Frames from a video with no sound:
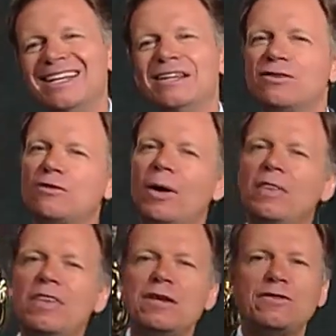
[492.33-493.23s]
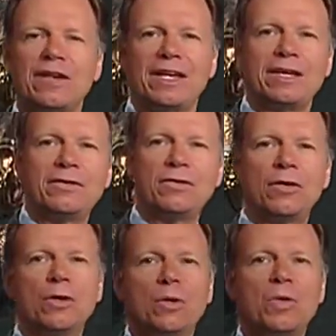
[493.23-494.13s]
So, on this hand,
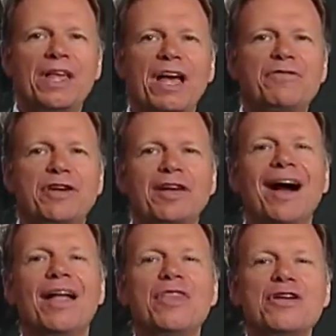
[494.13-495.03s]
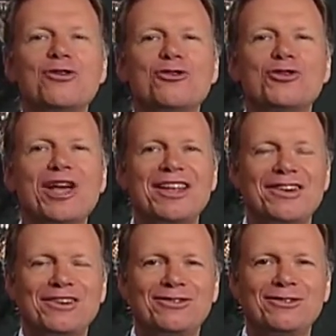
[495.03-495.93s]
we have the God that
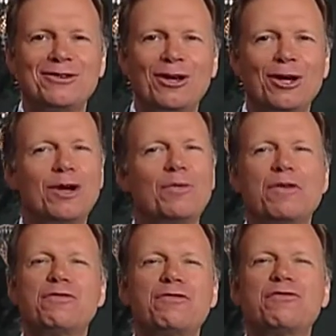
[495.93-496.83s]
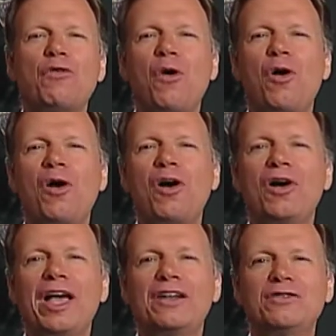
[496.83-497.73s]
created us. We fall
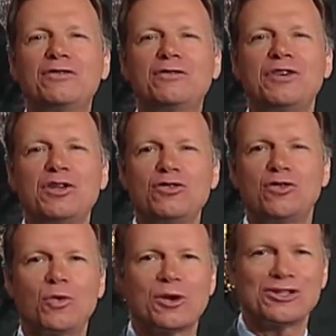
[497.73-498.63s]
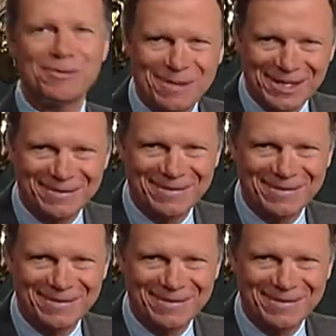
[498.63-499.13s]
at his feet to worship him.